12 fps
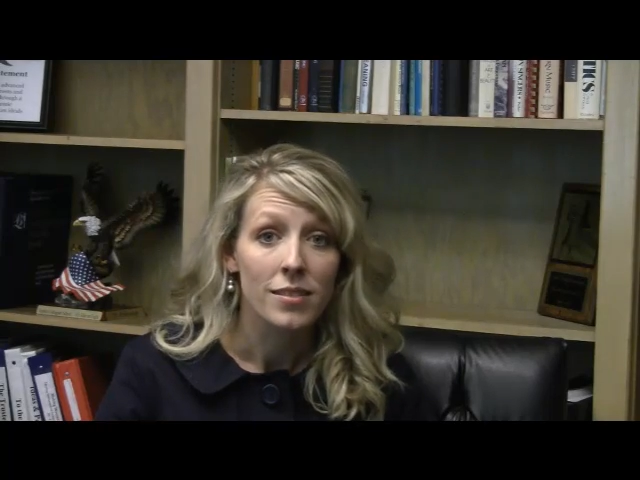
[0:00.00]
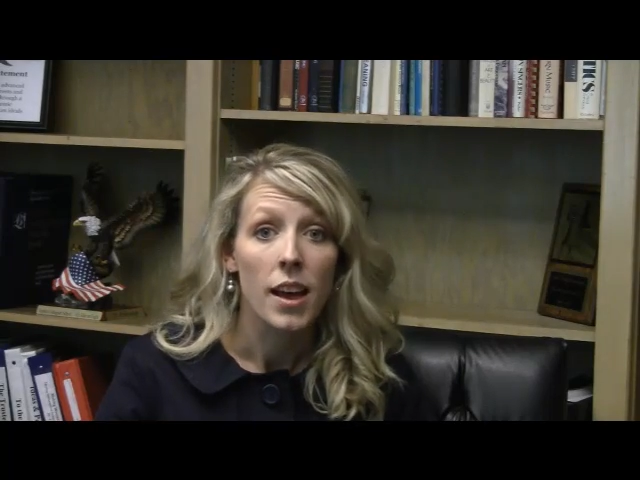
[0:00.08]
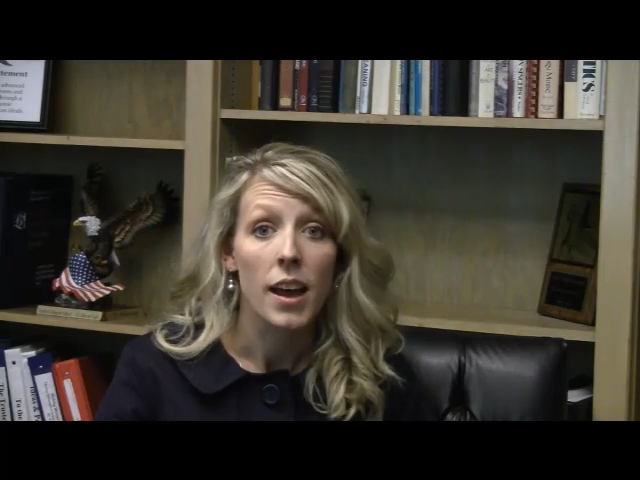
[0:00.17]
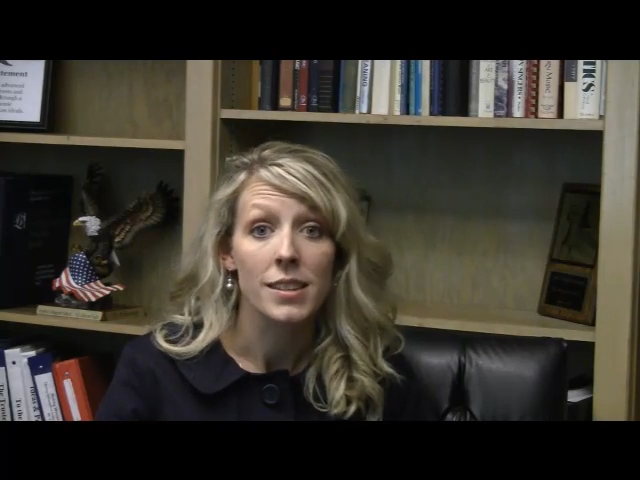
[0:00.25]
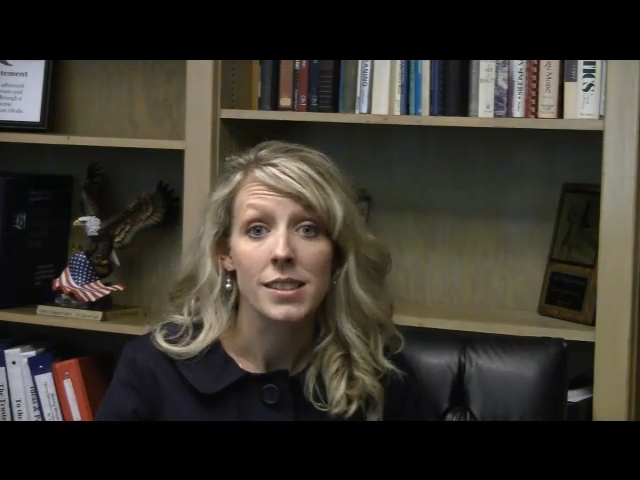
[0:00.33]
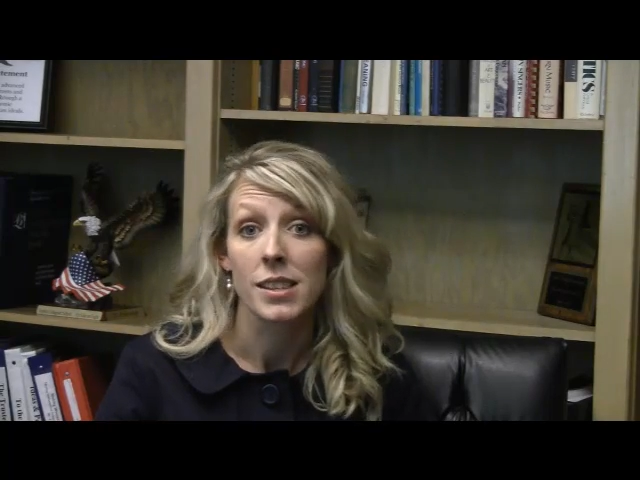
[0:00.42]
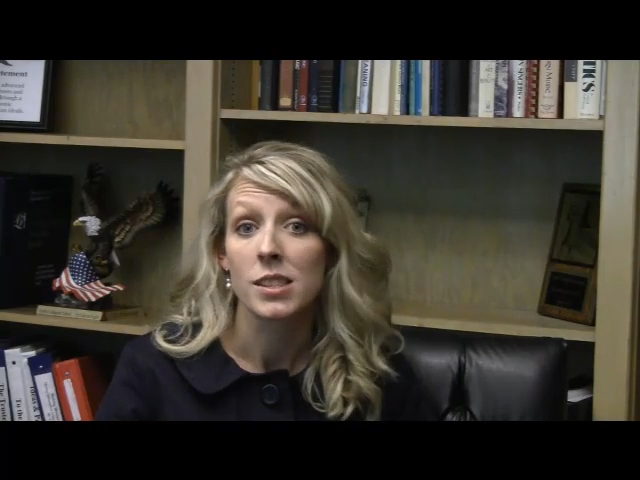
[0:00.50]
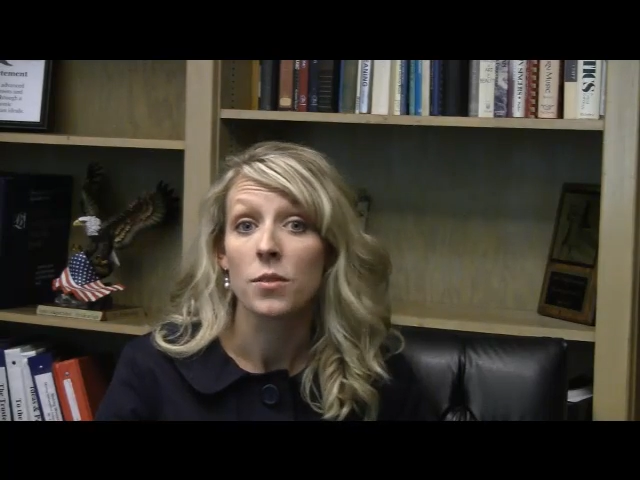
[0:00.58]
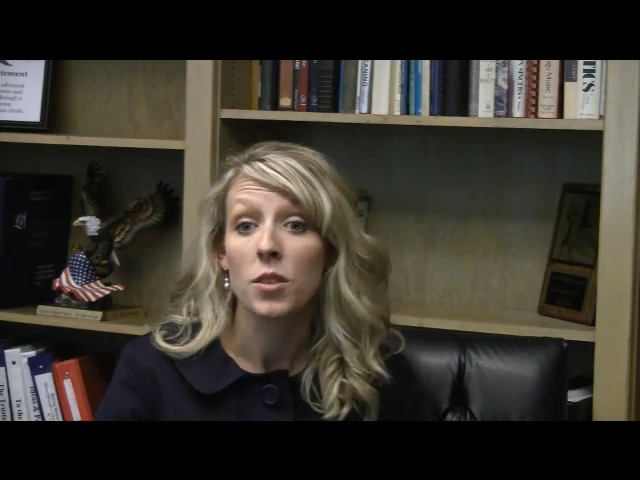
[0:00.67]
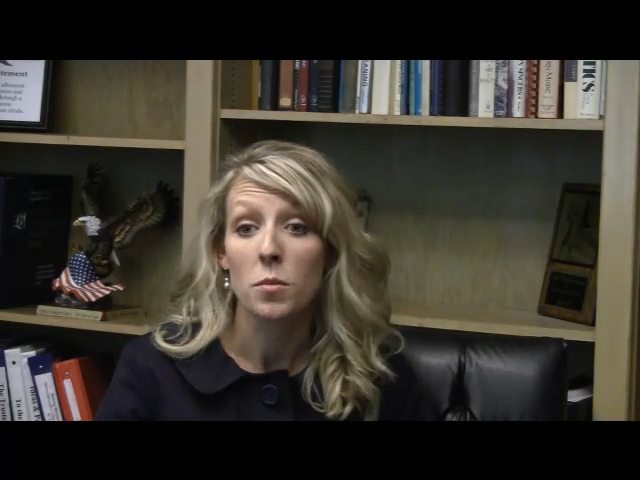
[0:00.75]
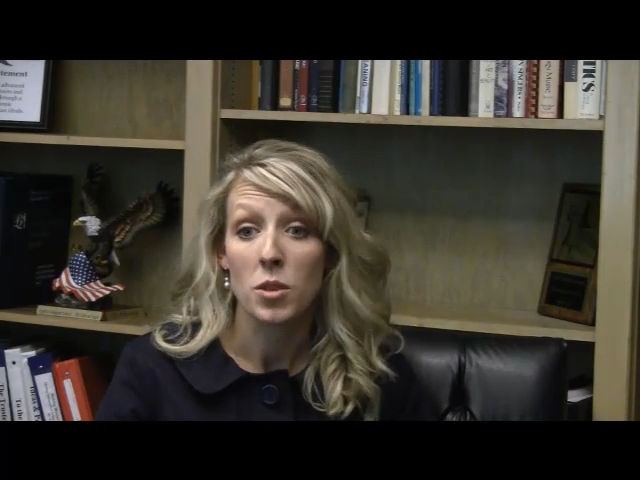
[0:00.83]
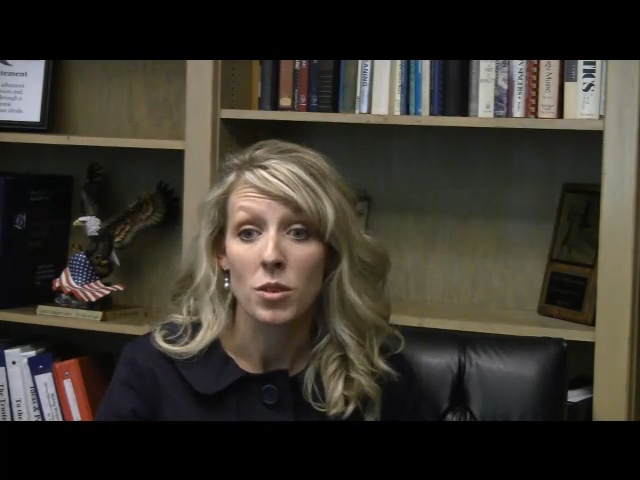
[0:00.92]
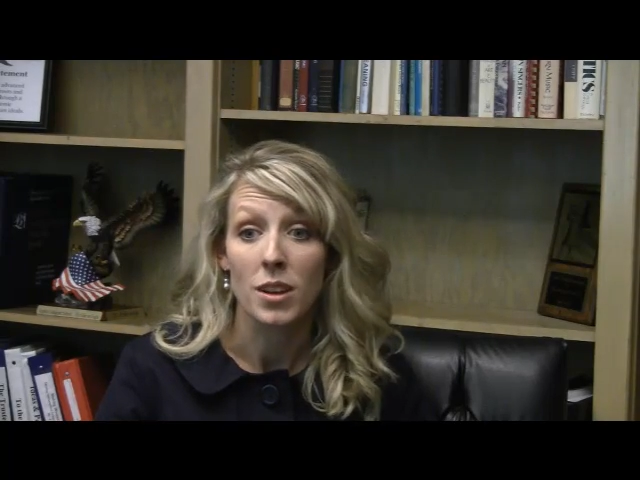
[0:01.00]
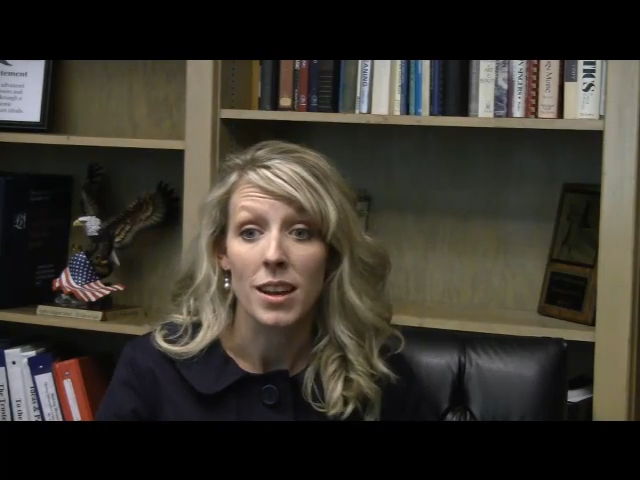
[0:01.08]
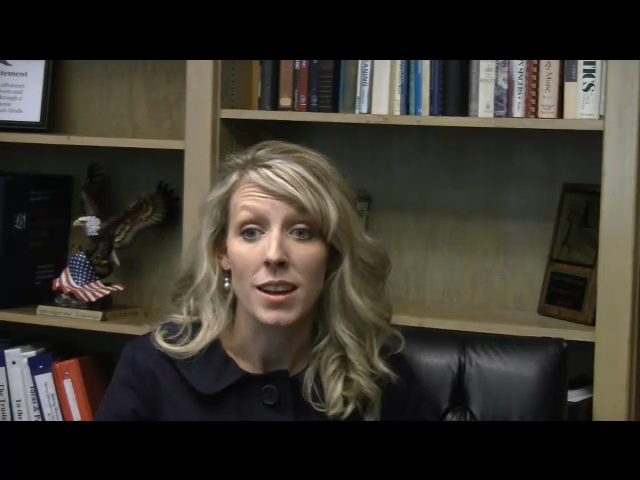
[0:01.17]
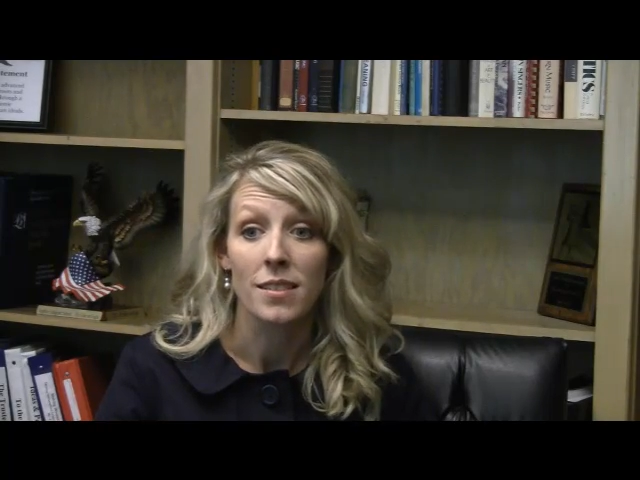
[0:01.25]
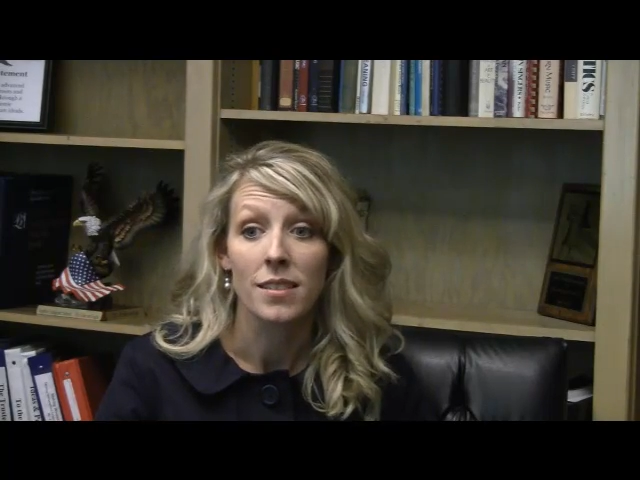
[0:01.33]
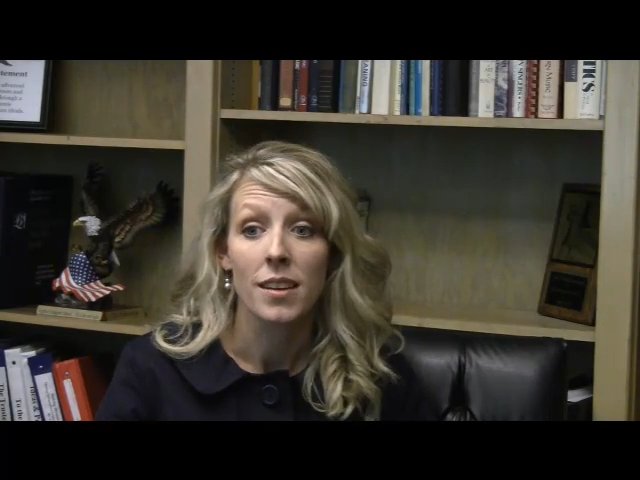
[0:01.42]
a sense of
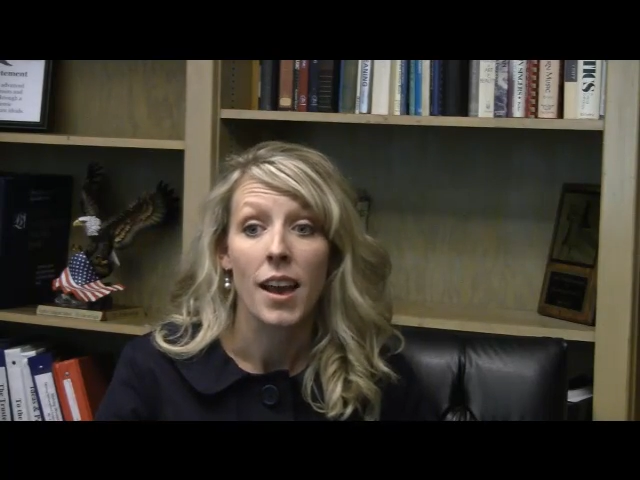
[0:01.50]
community,